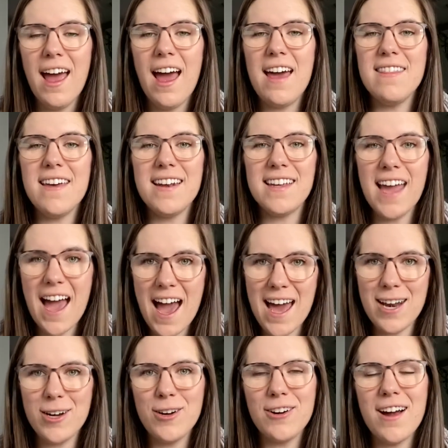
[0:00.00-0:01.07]
and then
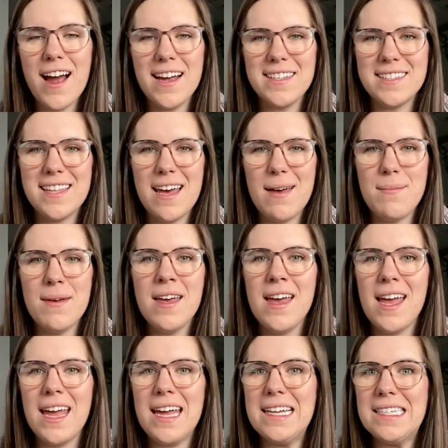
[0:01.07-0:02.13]
categorize them
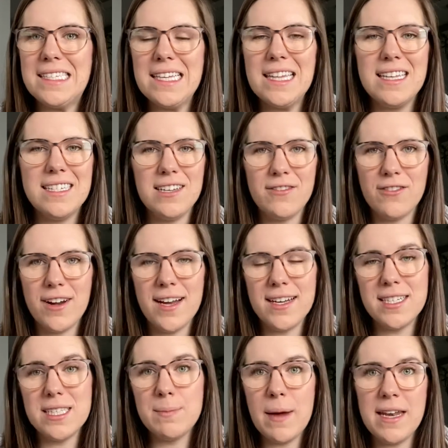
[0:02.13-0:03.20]
into the
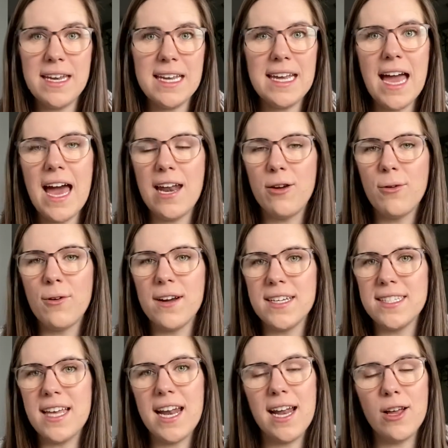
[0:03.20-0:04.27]
different spending categories
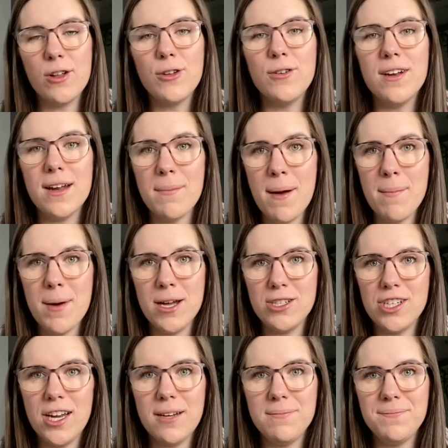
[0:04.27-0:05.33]
that I included in my
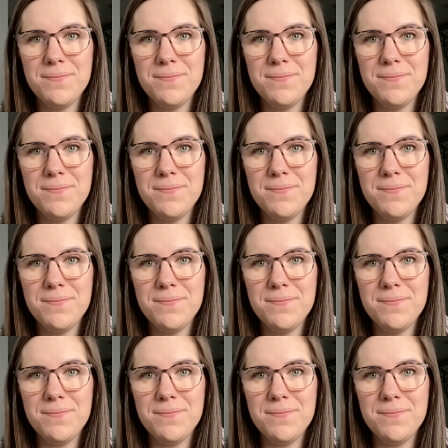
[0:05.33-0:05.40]
budget.